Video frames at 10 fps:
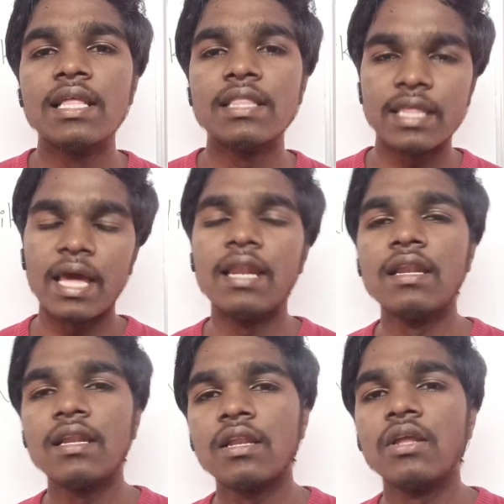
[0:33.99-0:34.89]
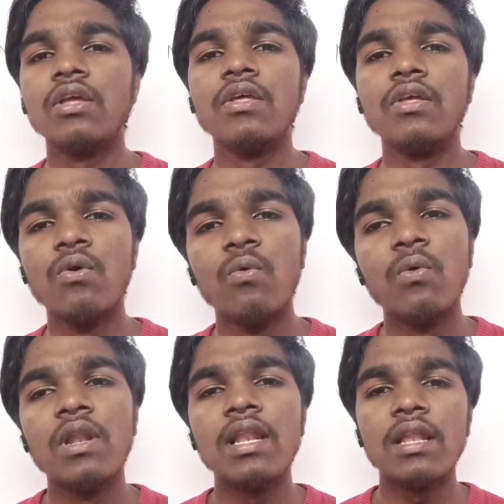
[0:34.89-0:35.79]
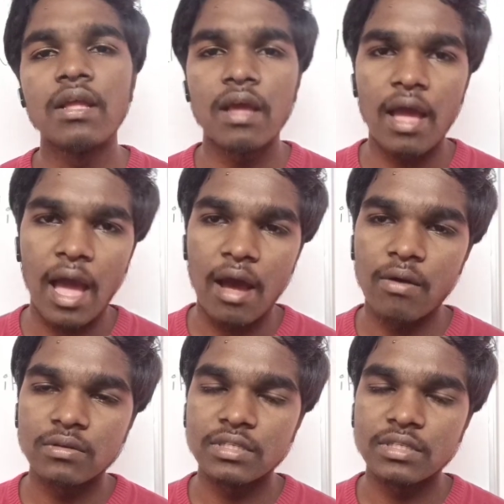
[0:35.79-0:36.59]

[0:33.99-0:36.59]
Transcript: then you will have